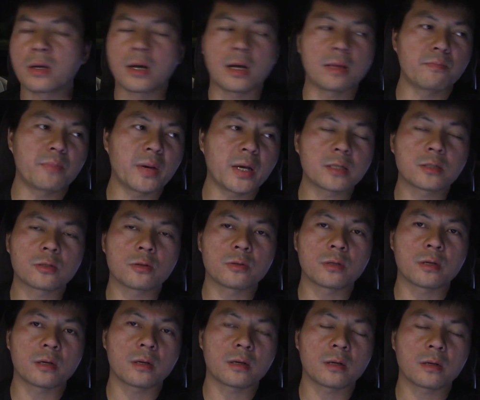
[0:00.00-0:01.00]
And based on
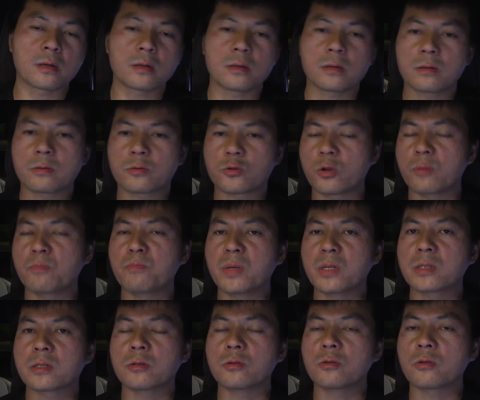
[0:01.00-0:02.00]
the trip
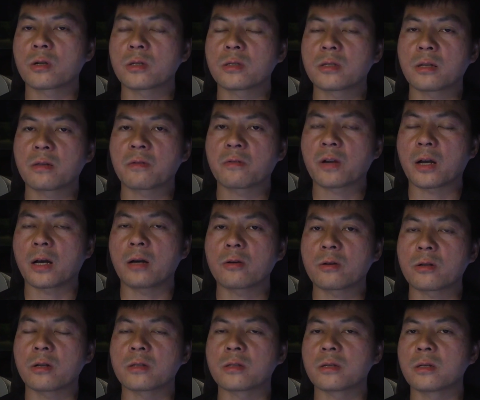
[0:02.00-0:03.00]
meter, you can then
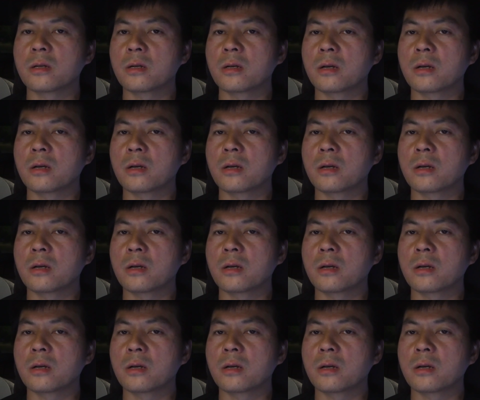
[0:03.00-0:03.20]
calculate